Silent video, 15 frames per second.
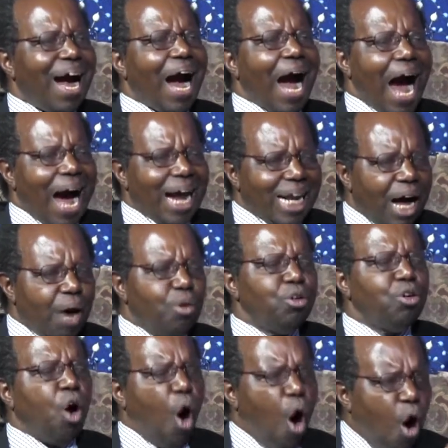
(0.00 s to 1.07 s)
are
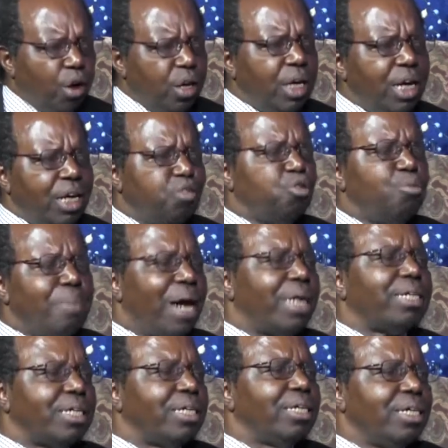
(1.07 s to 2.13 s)
allowed only to
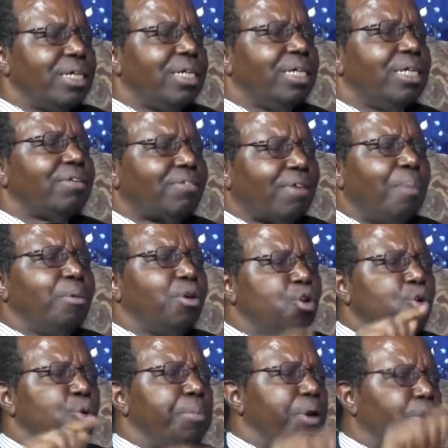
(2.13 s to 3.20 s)
marry somebody
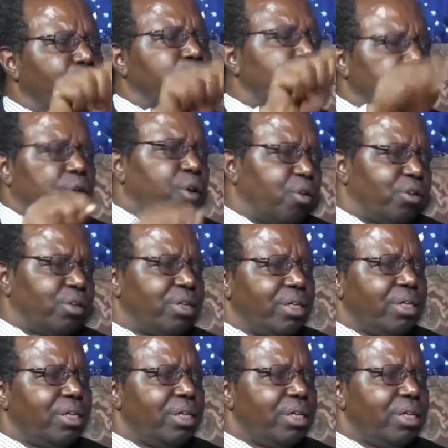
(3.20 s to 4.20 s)
who belongs to the Lord.